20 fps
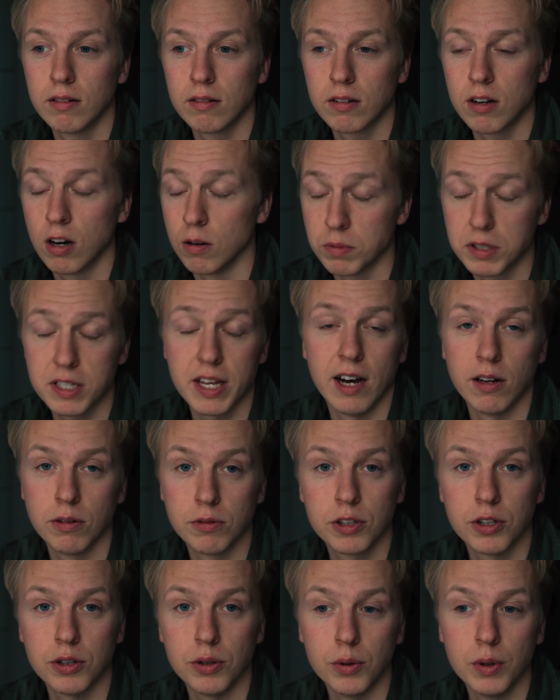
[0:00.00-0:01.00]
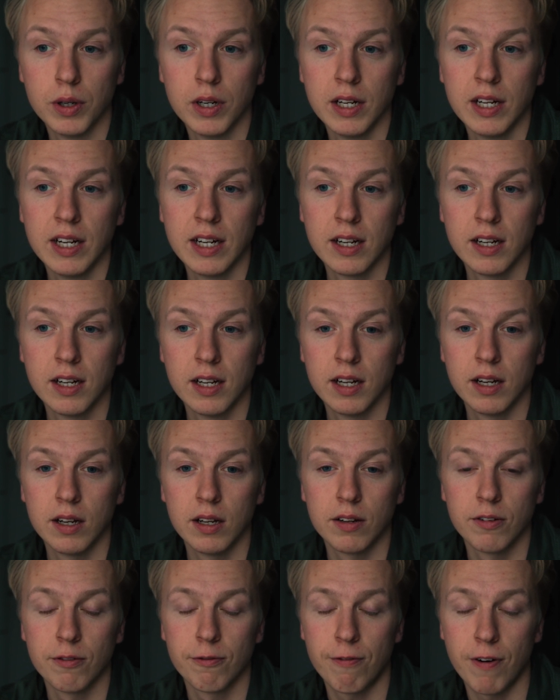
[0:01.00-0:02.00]
comes down to
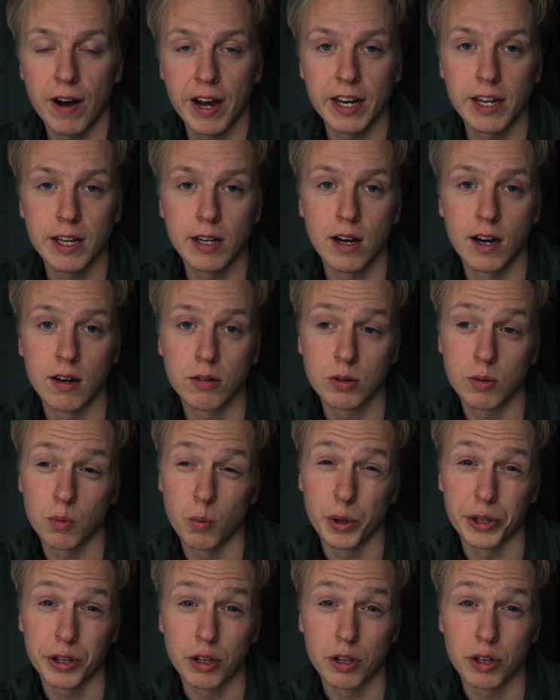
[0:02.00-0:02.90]
finding out what